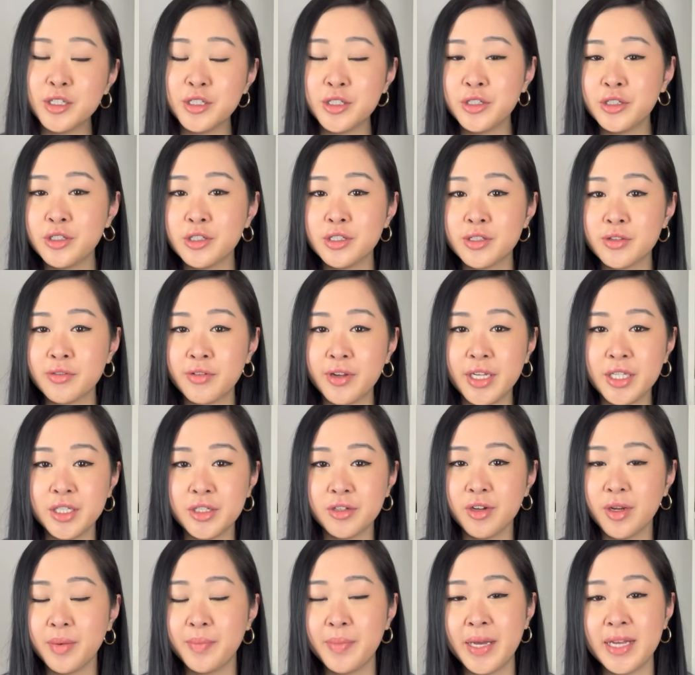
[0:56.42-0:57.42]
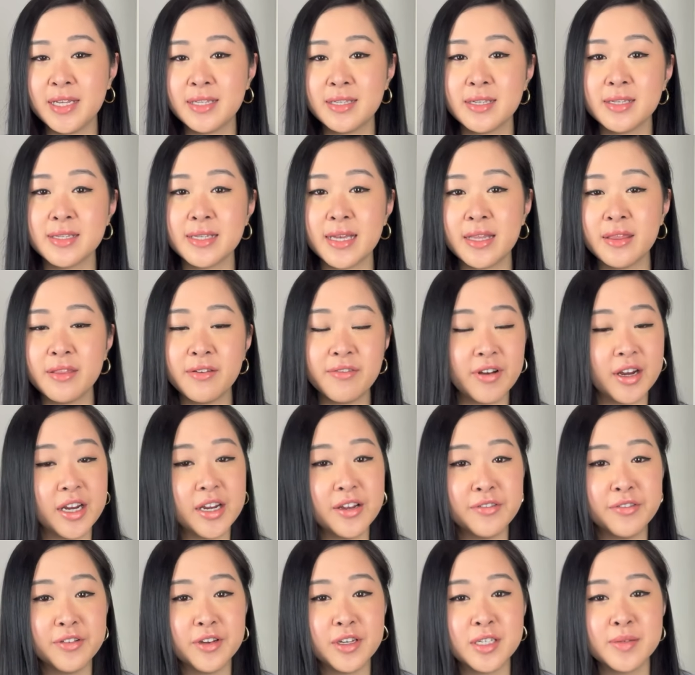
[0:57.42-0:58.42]
to choose three jewelry pieces, and the
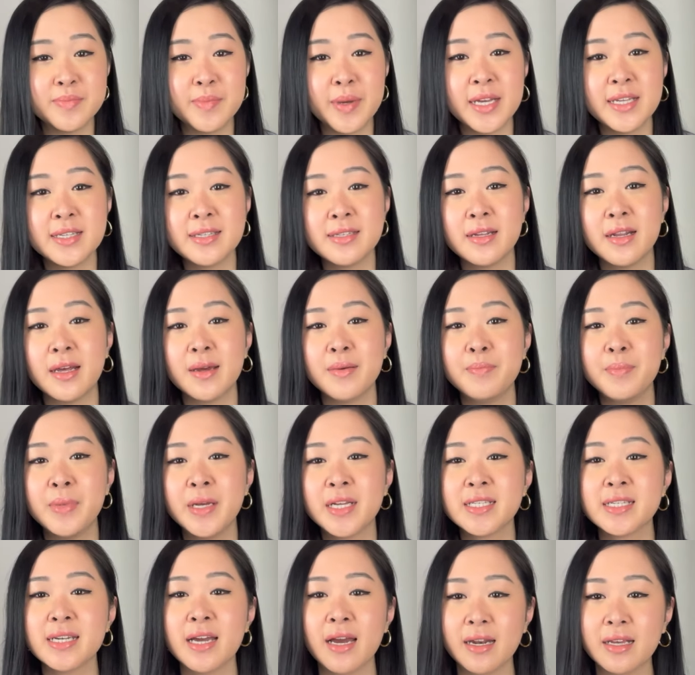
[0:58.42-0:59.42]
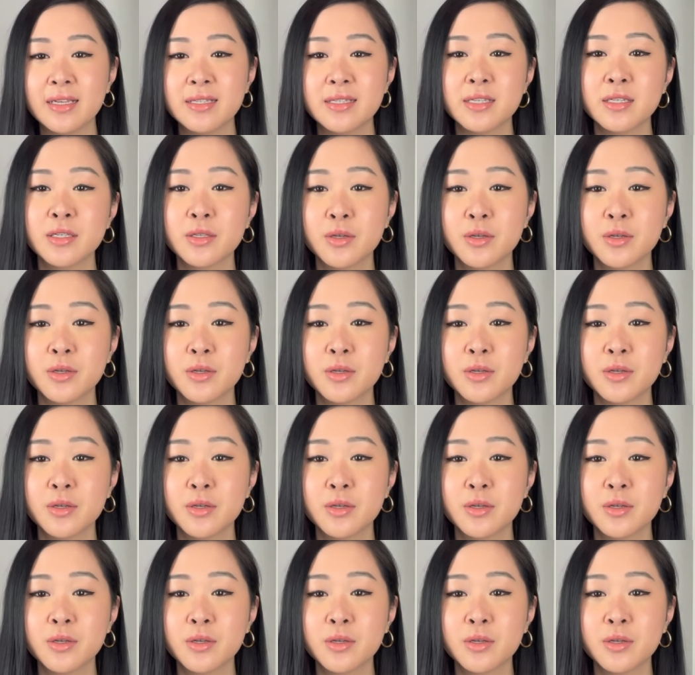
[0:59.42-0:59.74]
very first piece that I picked out is this